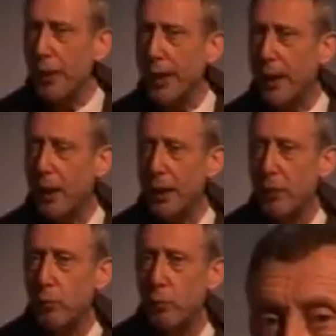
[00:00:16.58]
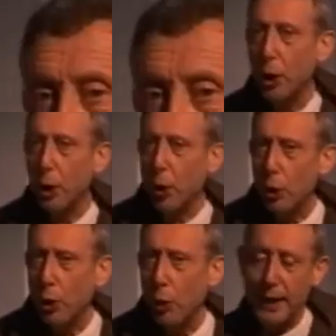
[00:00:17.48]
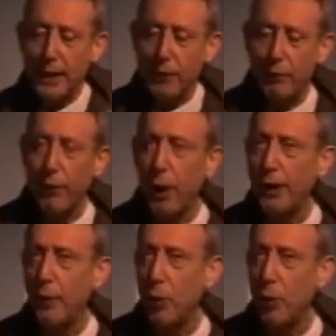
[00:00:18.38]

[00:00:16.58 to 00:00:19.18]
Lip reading: with a kind of witches. Your job is to find